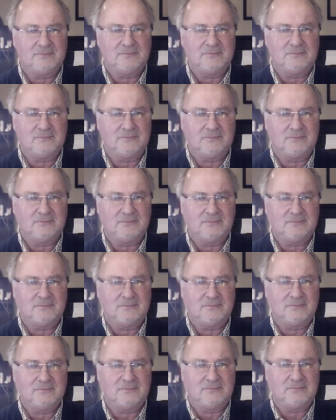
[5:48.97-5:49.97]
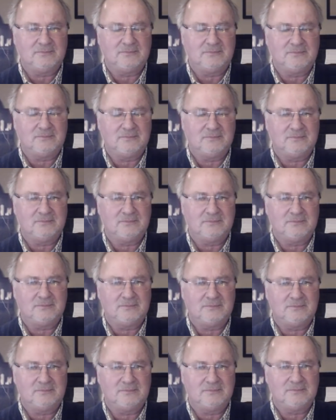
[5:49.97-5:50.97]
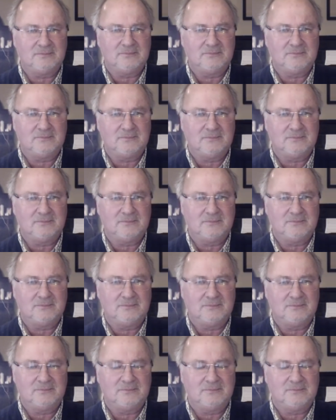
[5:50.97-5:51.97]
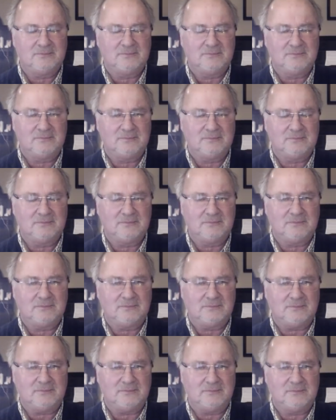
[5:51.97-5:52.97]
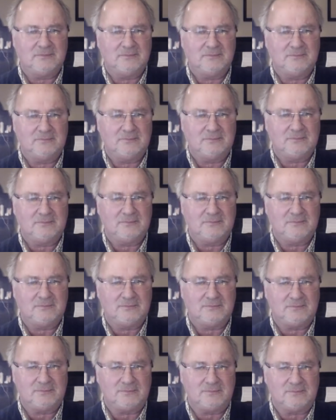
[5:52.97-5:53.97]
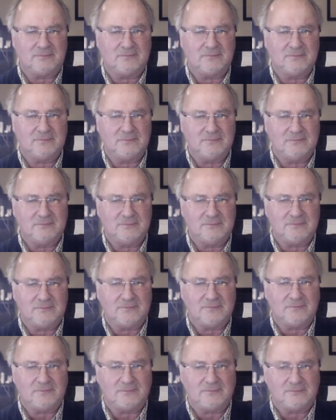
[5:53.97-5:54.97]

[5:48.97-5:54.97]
[no speech]